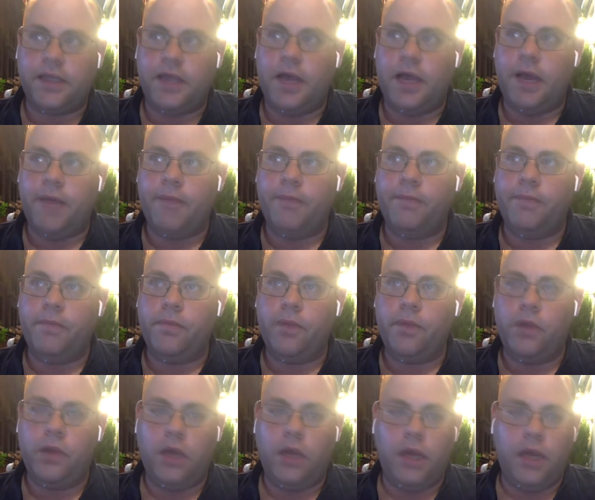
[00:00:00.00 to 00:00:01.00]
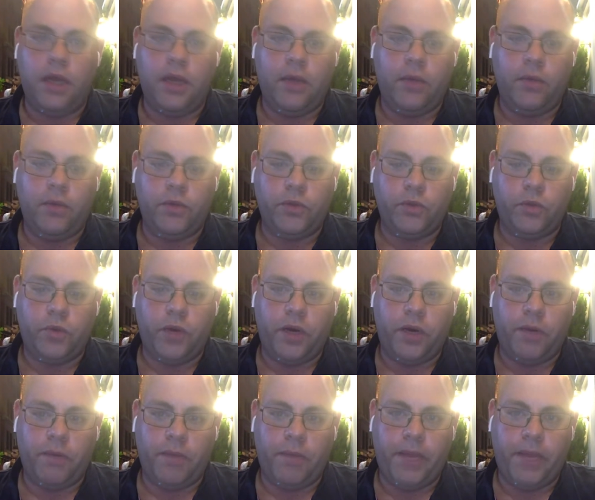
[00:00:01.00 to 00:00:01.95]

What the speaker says: was where